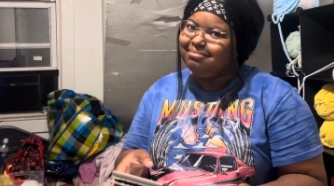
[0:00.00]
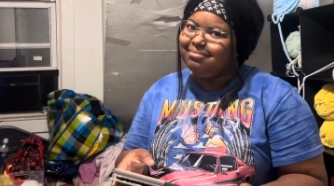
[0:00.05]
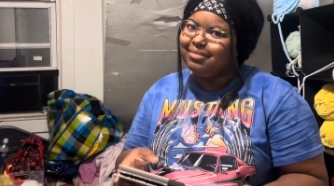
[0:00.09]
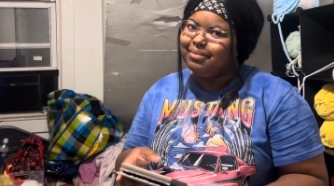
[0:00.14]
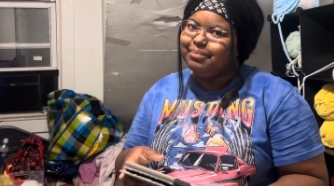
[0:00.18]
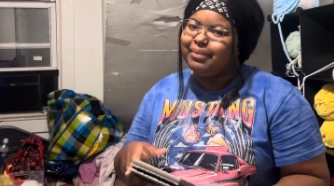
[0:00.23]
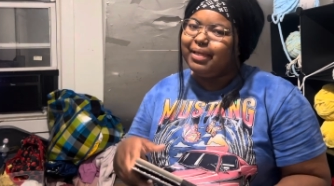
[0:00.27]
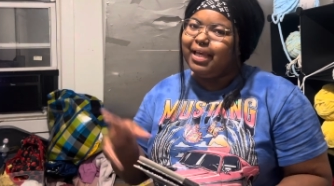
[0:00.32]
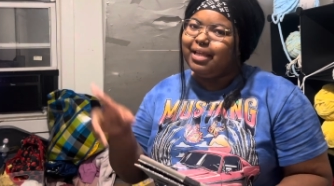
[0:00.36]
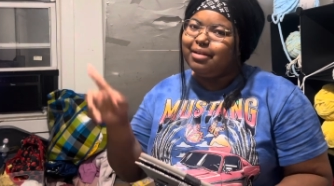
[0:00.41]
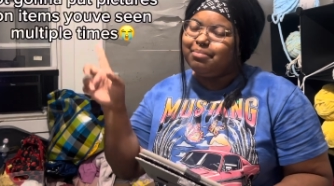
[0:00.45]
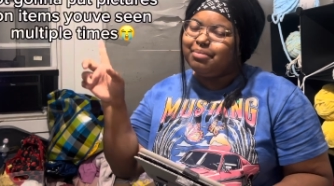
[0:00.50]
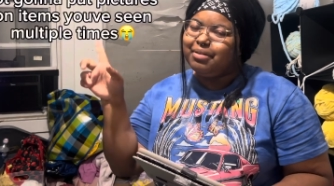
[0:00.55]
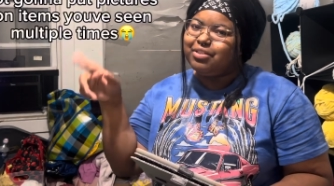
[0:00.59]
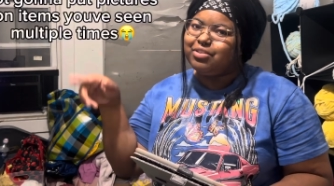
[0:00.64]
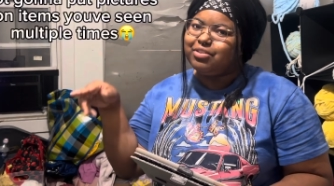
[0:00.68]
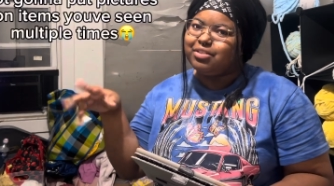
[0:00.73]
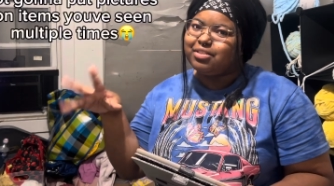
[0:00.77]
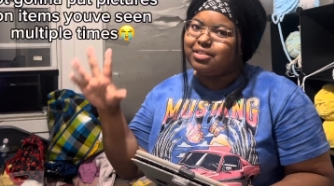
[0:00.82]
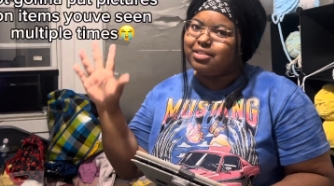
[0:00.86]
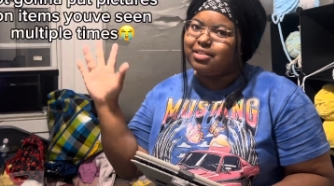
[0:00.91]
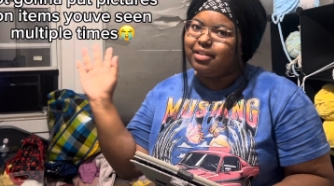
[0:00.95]
I'm gonna add
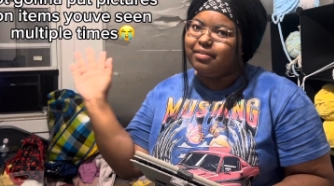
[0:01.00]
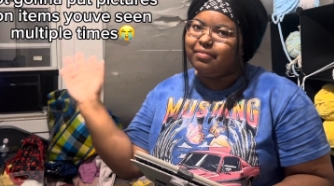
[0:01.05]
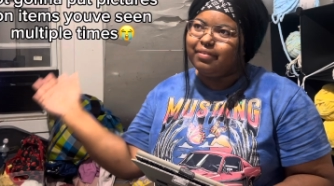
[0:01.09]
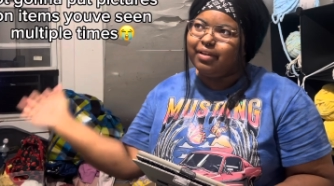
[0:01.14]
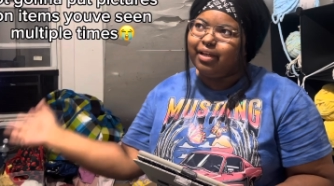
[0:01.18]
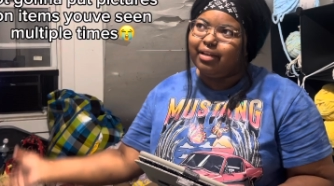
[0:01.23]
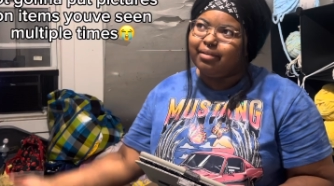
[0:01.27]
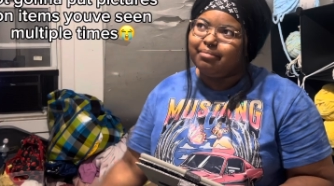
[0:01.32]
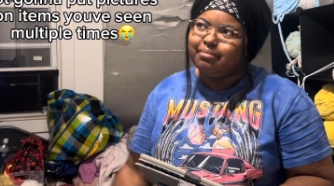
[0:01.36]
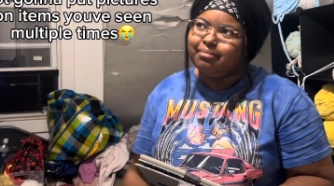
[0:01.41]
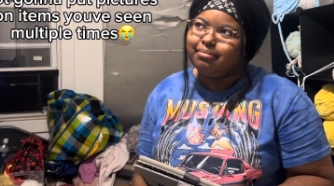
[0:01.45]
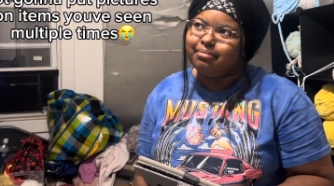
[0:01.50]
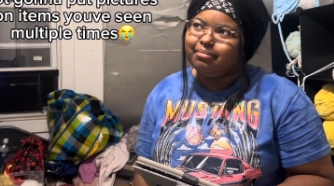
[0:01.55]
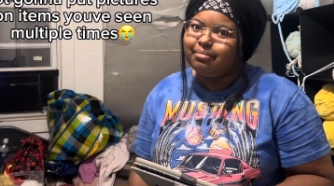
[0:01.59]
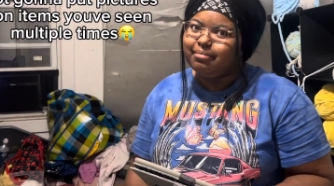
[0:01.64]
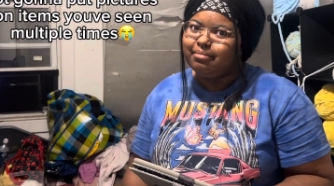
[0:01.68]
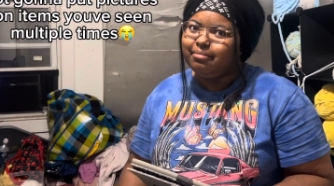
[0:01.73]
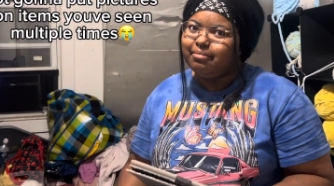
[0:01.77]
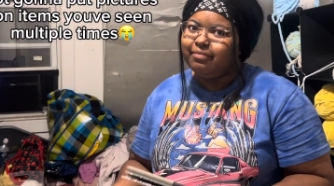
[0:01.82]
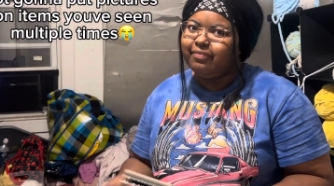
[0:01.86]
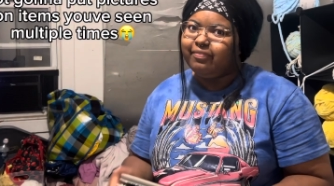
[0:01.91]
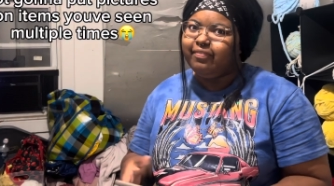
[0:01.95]
pictures if I
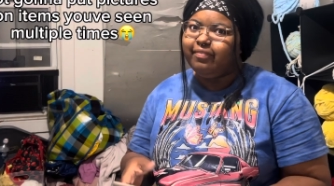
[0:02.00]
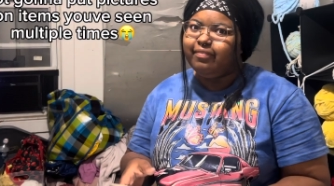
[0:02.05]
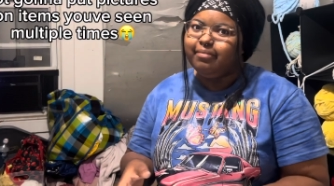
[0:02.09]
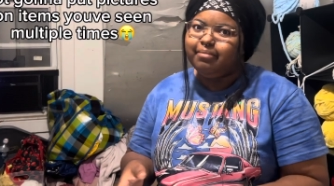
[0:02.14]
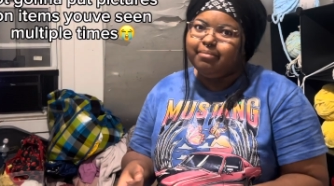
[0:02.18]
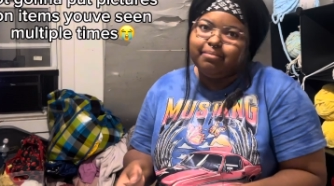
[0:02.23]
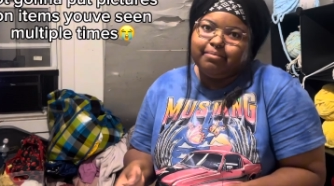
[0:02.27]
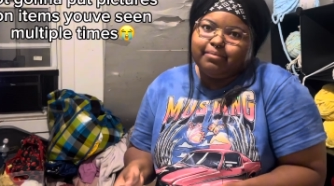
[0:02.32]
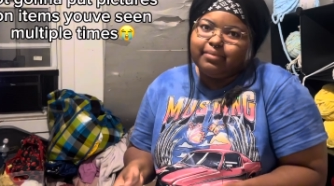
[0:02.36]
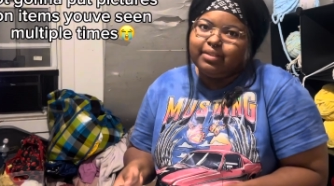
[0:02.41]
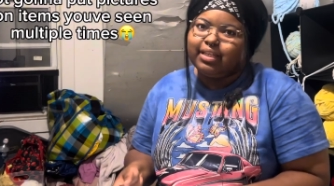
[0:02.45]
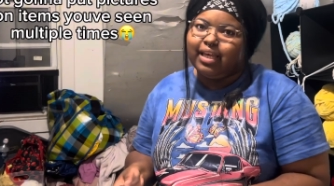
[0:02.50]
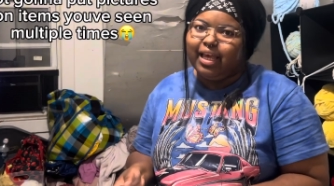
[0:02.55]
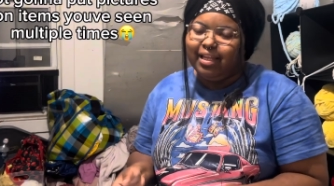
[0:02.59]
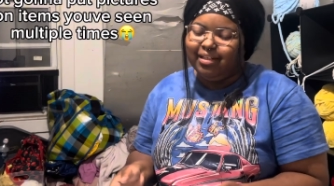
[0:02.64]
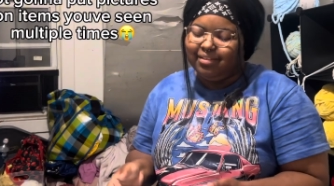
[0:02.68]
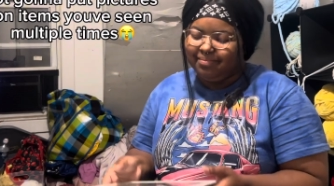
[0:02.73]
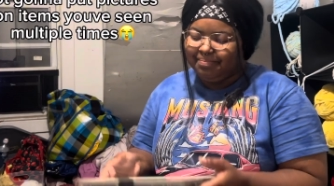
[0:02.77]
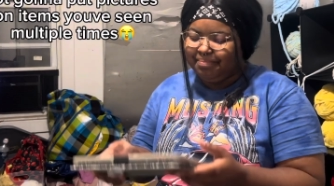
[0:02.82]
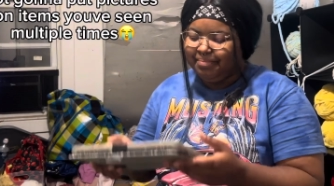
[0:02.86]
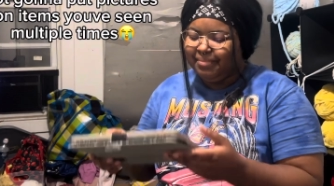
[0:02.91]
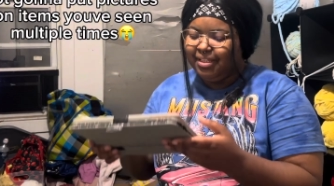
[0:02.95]

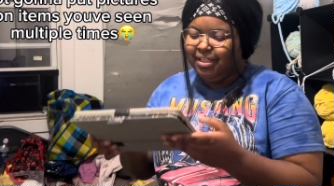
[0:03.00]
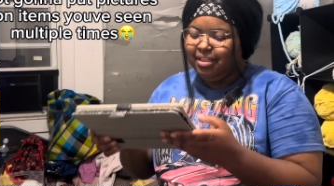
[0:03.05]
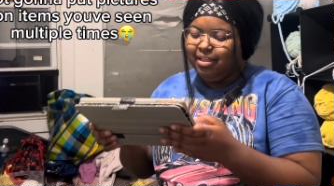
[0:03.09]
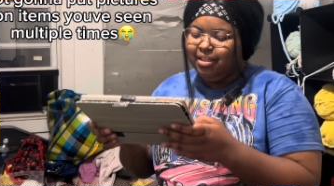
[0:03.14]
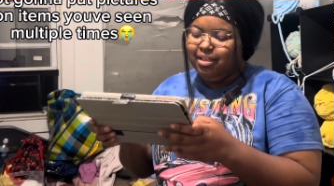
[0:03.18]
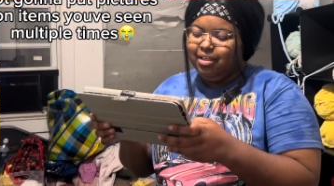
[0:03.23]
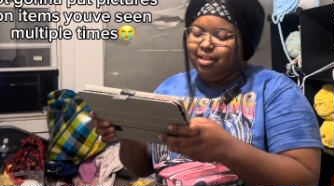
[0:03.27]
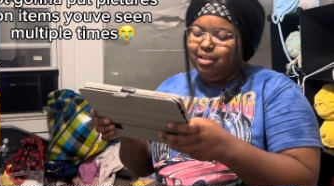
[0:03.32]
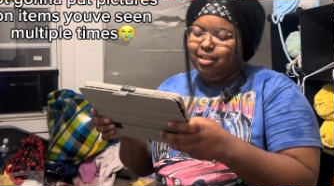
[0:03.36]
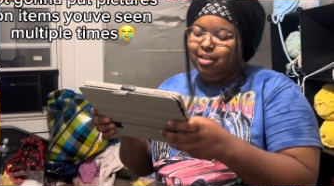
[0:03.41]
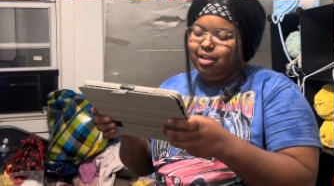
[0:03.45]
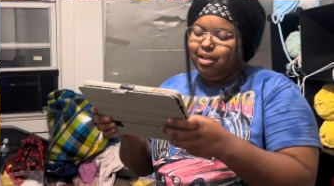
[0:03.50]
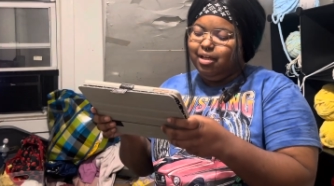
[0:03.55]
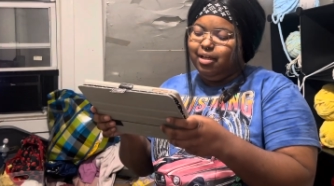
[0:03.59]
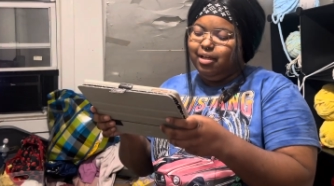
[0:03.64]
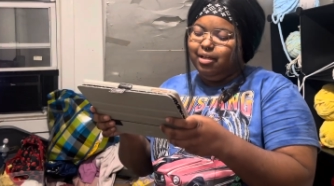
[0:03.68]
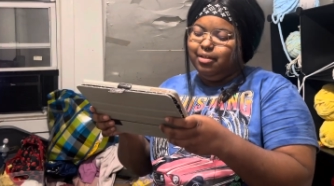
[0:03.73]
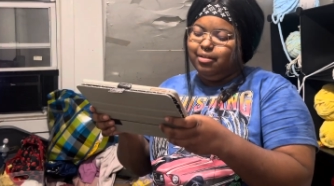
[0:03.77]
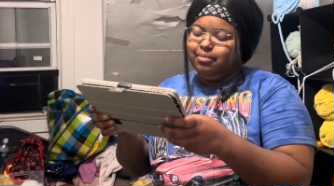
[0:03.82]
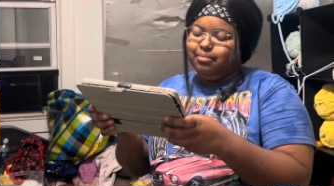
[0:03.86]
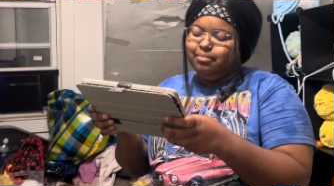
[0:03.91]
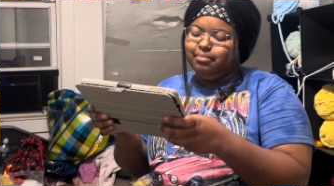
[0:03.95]
can.
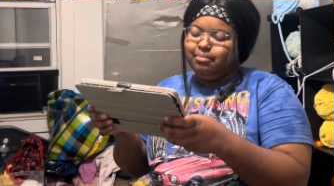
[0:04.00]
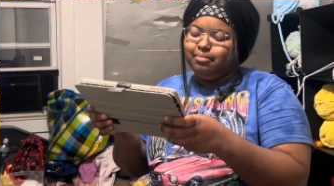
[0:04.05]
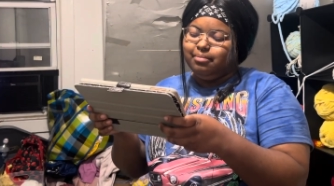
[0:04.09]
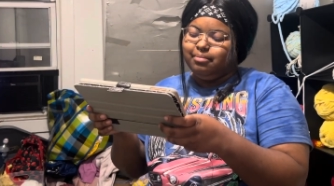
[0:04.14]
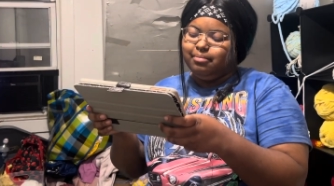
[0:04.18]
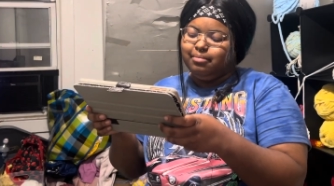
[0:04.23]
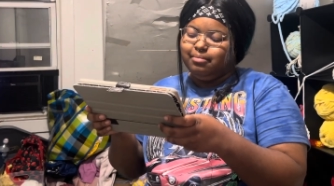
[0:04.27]
Um,